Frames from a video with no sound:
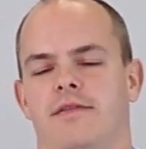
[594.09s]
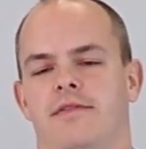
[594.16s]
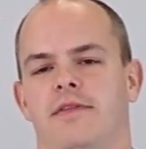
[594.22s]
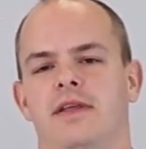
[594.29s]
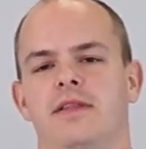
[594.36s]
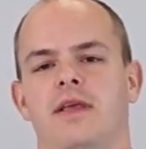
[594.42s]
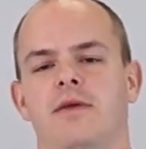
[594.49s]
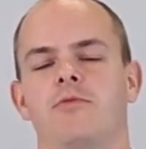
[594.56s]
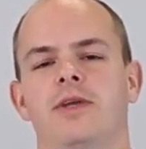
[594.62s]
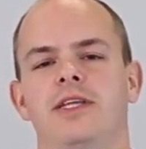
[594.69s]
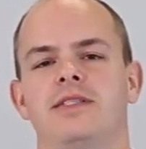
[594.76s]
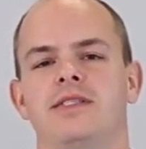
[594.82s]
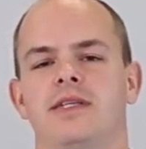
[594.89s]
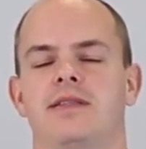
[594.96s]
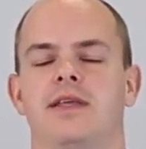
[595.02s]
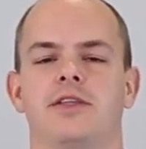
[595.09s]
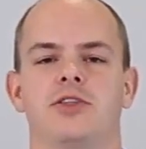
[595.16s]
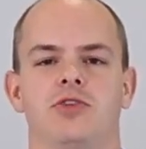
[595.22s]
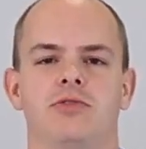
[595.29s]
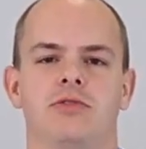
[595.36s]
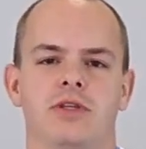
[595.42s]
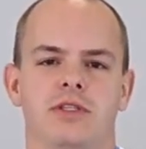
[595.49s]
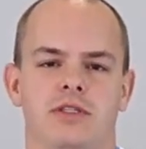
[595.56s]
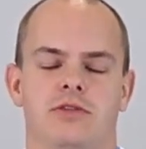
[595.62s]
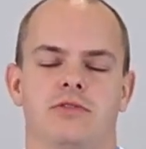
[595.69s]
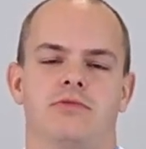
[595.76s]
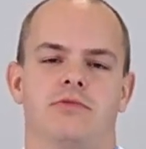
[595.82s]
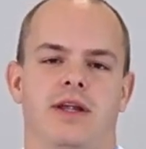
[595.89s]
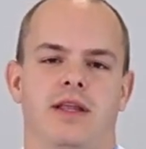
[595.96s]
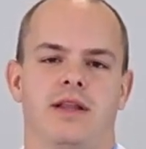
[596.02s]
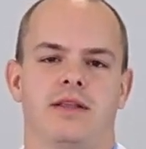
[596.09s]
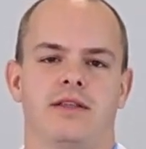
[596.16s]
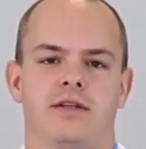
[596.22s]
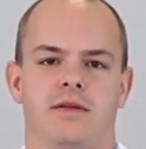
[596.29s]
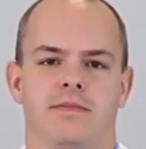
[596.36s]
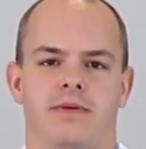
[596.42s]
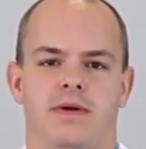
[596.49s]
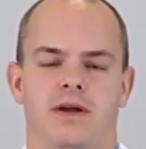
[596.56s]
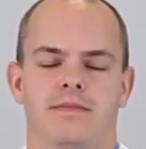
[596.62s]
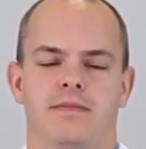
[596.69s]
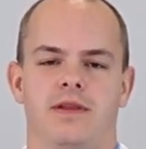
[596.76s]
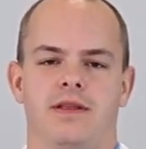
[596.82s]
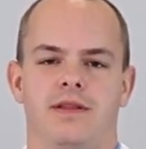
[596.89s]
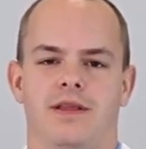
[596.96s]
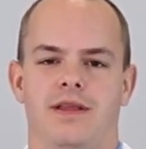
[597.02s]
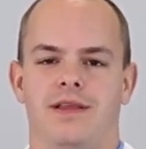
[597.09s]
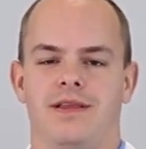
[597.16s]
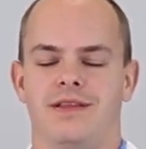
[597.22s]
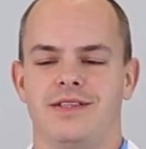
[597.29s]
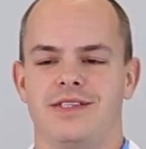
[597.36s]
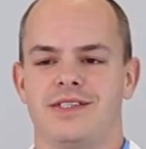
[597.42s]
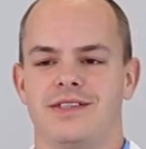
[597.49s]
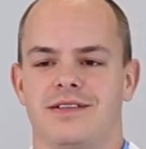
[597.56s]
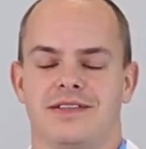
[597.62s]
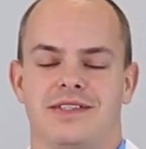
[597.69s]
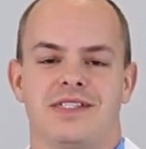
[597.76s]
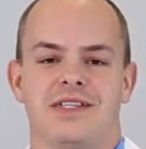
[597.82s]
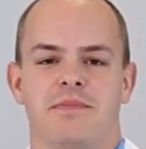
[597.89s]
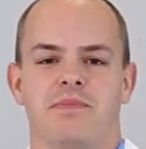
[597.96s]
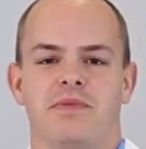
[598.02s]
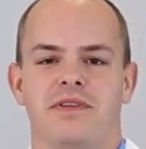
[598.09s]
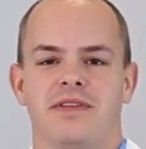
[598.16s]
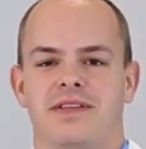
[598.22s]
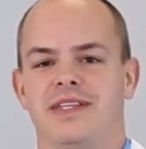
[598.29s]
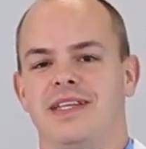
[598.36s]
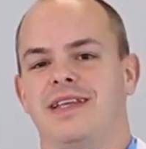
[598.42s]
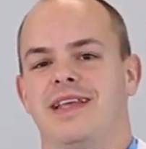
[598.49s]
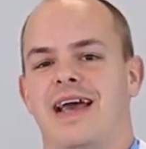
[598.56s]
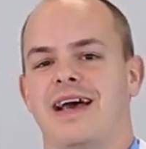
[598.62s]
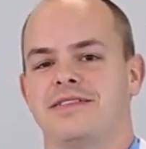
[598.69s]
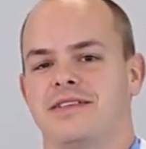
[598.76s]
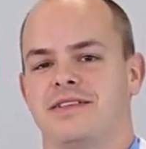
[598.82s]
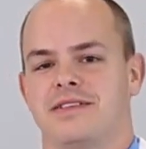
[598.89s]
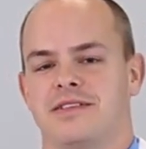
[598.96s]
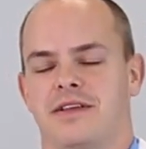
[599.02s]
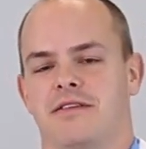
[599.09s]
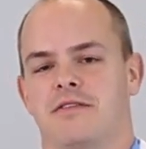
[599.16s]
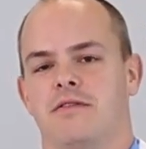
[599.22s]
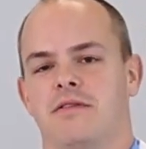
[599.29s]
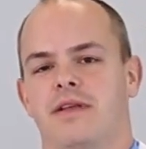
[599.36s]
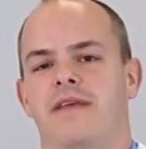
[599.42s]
thing that we see that you could do right in your department is simply the degassing cycle.